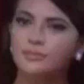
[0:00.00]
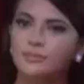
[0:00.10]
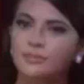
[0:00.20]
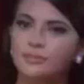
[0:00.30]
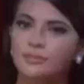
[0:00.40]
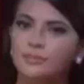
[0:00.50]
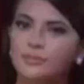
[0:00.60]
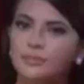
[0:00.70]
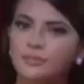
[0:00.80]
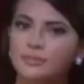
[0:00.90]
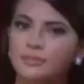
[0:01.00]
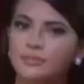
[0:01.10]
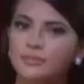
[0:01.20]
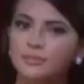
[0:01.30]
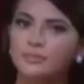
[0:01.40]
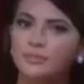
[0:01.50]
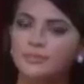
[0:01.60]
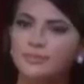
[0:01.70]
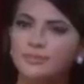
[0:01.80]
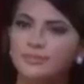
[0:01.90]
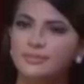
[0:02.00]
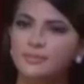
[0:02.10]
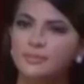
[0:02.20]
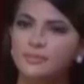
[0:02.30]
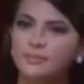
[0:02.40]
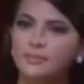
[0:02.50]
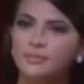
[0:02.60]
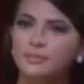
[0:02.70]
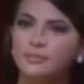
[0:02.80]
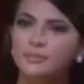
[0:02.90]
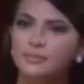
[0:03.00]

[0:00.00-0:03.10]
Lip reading: (silent)